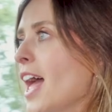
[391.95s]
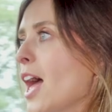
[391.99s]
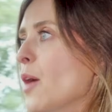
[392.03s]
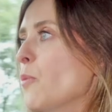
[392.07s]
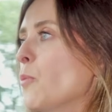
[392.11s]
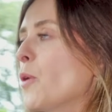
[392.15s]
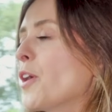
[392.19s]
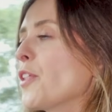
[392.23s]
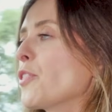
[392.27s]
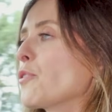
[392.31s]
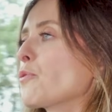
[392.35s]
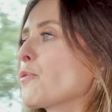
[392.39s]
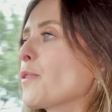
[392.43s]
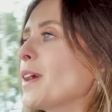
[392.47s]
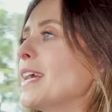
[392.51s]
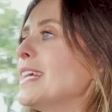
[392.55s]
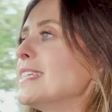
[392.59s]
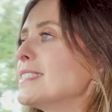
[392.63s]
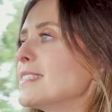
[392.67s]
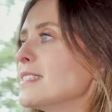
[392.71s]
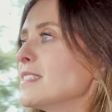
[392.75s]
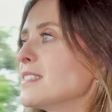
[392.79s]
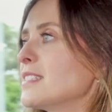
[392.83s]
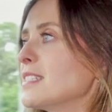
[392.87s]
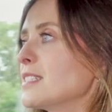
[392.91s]
and one of the
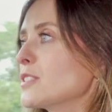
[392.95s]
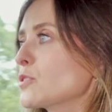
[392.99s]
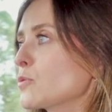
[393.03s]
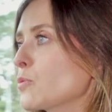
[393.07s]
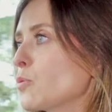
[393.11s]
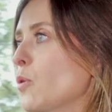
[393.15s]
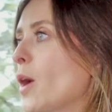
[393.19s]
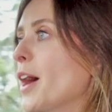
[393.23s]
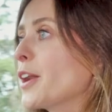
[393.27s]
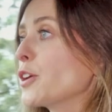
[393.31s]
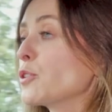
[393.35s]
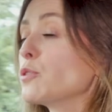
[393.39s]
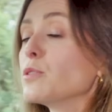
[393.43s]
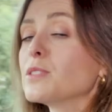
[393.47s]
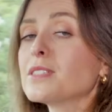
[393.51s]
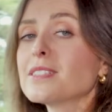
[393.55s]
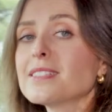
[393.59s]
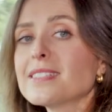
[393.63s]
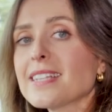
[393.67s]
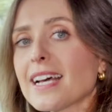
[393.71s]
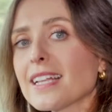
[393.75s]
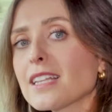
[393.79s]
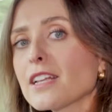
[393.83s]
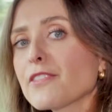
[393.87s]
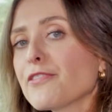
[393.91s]
reasons it's quite a good
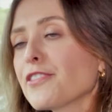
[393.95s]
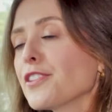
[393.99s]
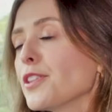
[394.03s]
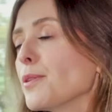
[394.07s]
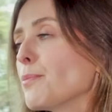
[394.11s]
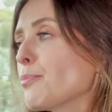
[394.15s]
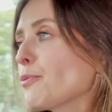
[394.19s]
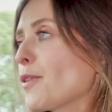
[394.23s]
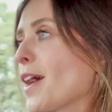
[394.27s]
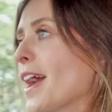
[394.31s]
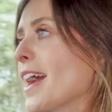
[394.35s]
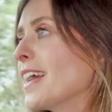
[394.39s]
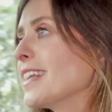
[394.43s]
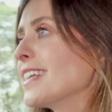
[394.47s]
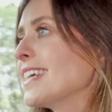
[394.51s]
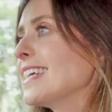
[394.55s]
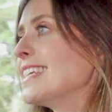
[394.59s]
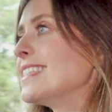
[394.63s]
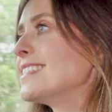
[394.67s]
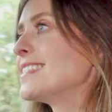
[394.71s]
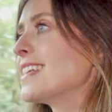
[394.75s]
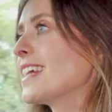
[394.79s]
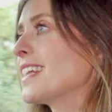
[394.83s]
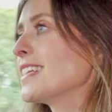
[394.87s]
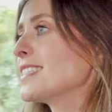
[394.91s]
seller for the brand,
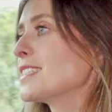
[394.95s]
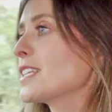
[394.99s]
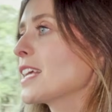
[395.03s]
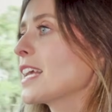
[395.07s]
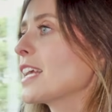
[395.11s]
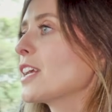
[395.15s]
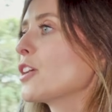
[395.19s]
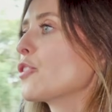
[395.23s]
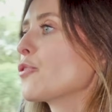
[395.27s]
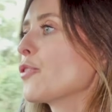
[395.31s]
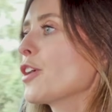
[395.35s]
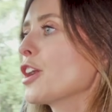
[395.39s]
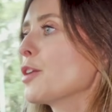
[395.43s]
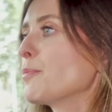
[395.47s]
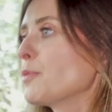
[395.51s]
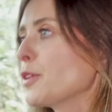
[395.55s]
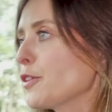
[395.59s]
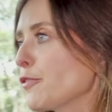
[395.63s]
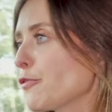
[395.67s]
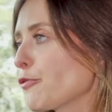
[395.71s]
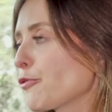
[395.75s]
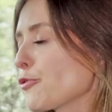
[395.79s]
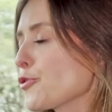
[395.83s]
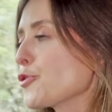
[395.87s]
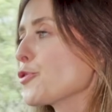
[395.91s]
is that it's
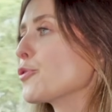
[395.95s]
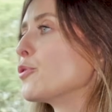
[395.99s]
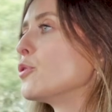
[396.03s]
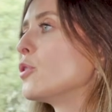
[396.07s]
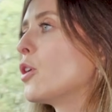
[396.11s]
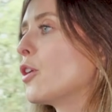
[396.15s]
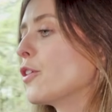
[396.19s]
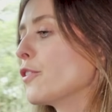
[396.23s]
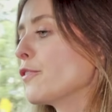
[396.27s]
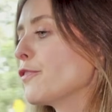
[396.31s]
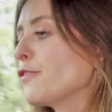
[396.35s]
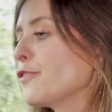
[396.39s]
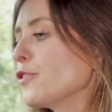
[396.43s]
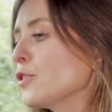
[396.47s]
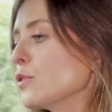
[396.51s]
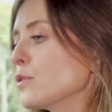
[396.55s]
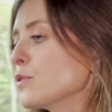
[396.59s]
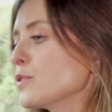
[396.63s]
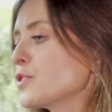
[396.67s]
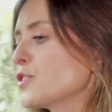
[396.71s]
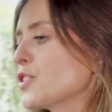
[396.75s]
incredibly frugal on fuel.